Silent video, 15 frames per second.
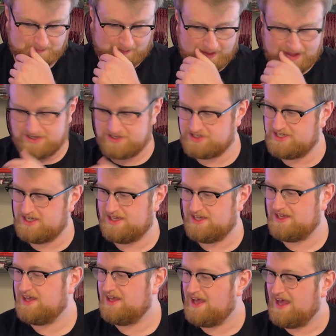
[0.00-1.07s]
and
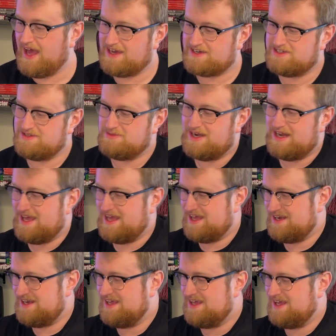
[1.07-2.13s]
she actually went
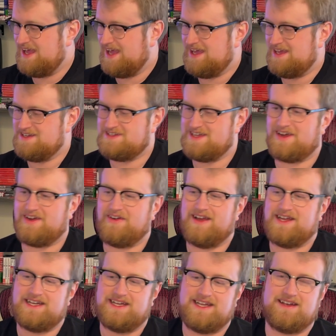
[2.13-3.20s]
ahead and
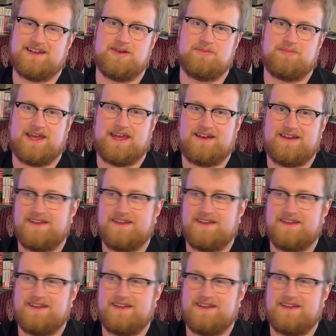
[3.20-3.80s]
decorated it a bit.